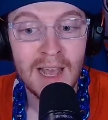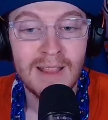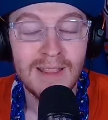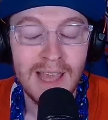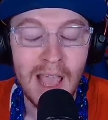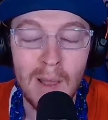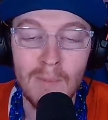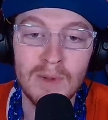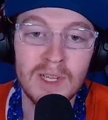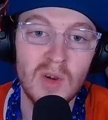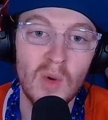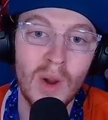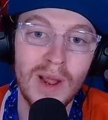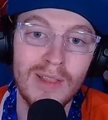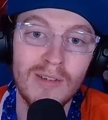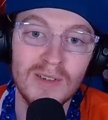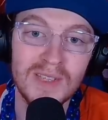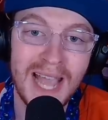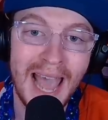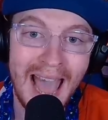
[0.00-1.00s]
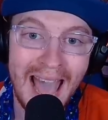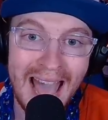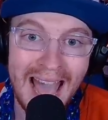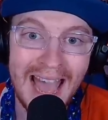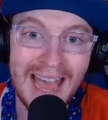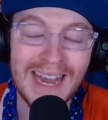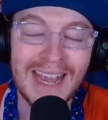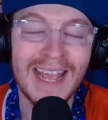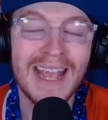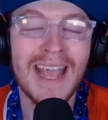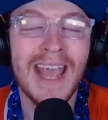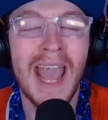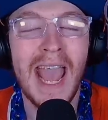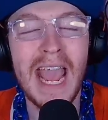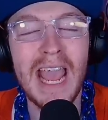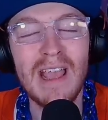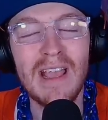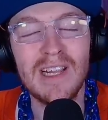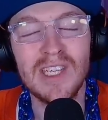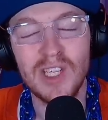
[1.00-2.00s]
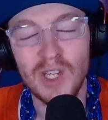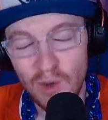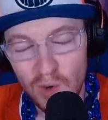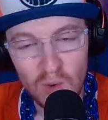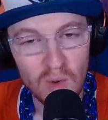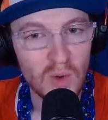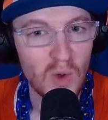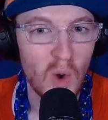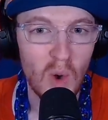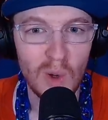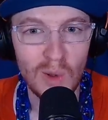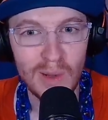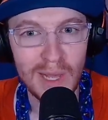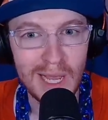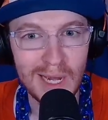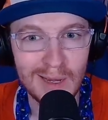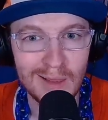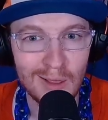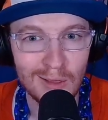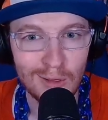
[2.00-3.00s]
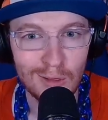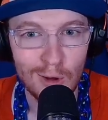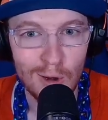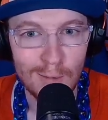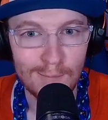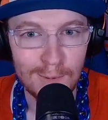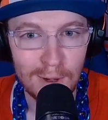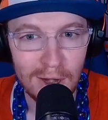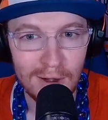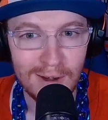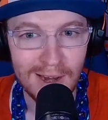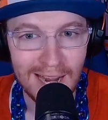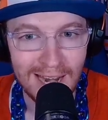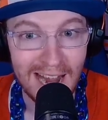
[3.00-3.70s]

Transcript: The Edmonton Oilers had a 2-goal lead in the third period,